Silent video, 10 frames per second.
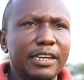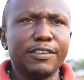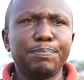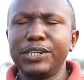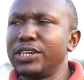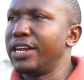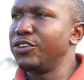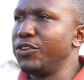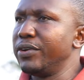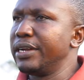especially
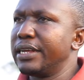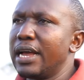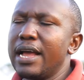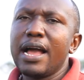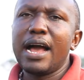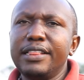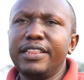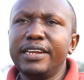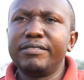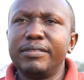during
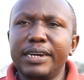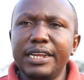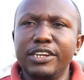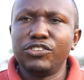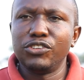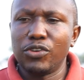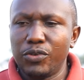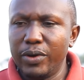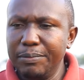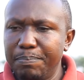the rainy season, when